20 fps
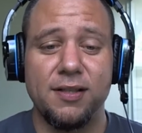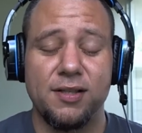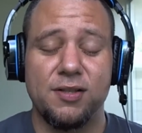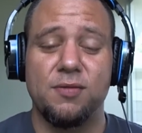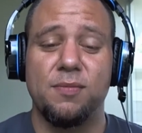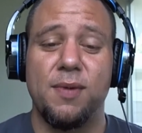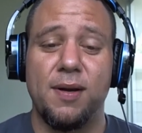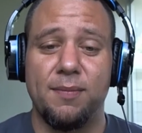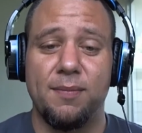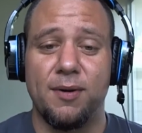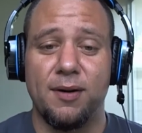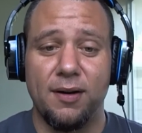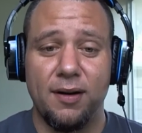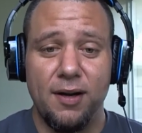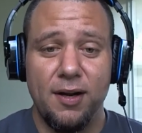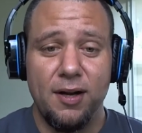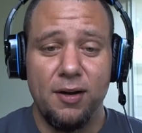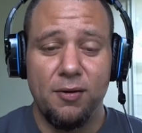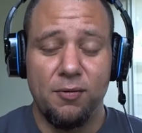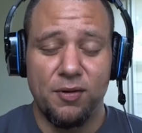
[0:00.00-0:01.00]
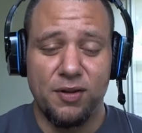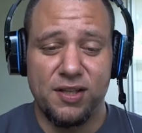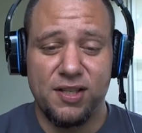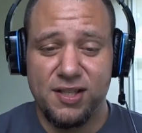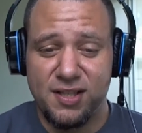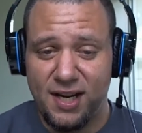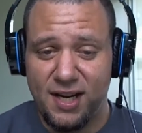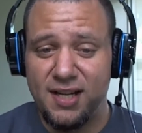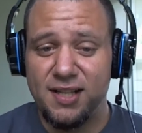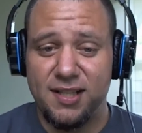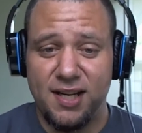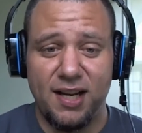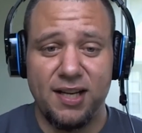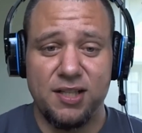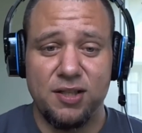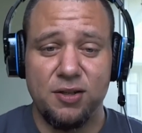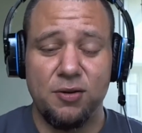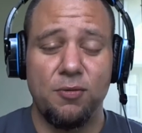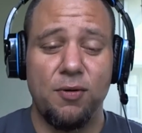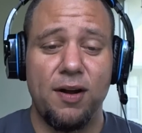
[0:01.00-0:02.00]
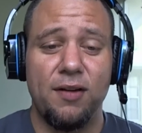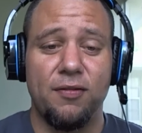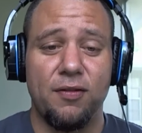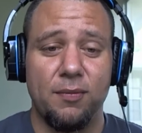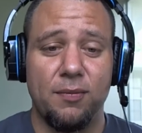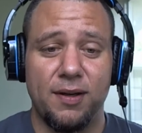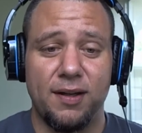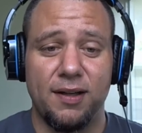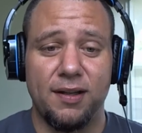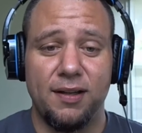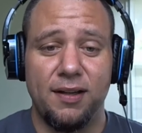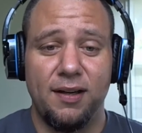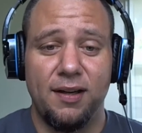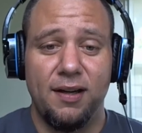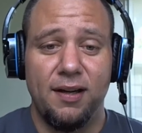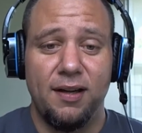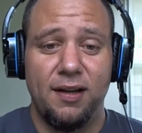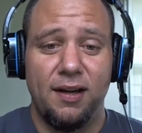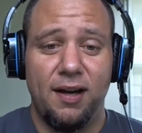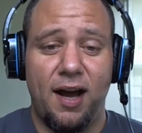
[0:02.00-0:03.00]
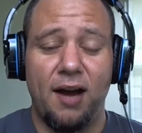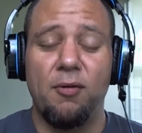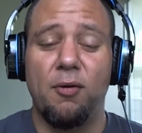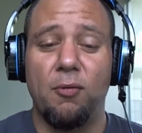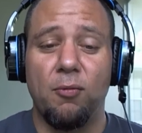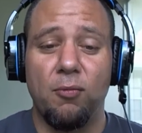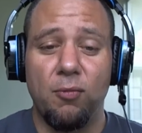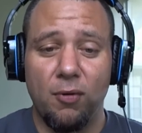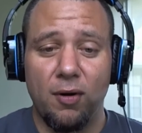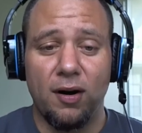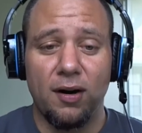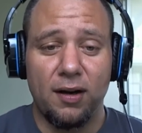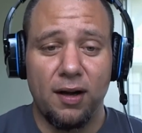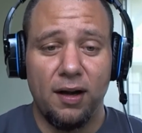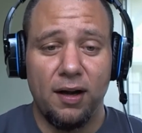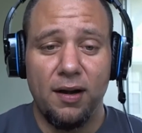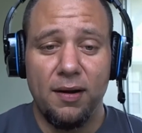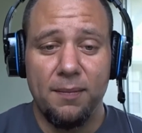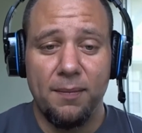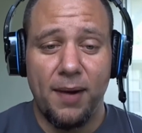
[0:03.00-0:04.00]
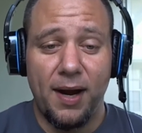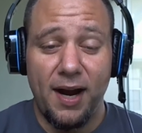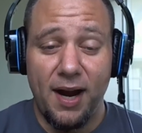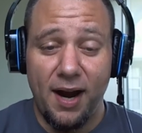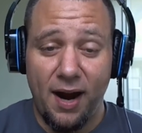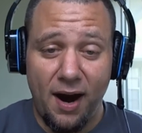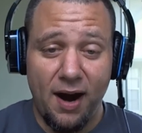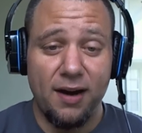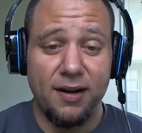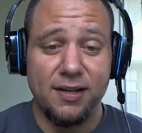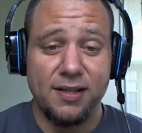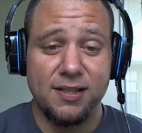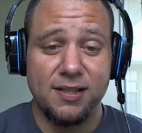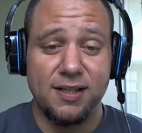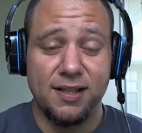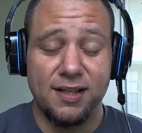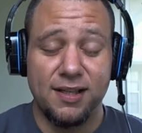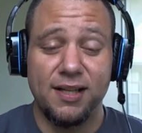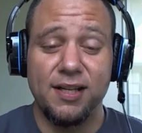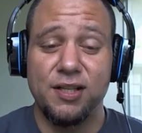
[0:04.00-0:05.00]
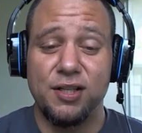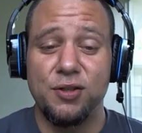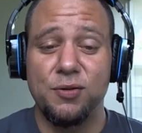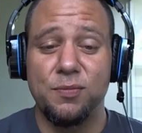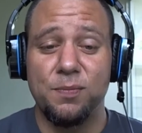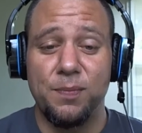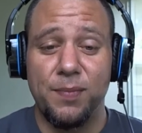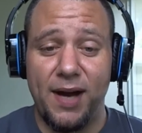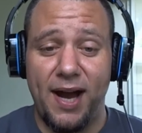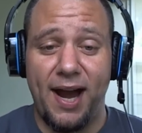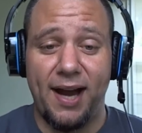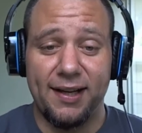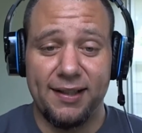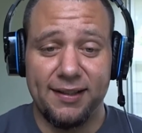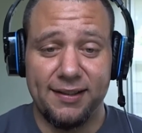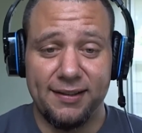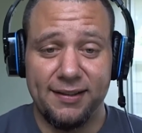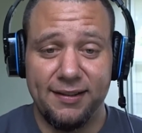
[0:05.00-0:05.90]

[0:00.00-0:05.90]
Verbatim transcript: Just remember when the state takes you away from me, I will work my hardest to get you back.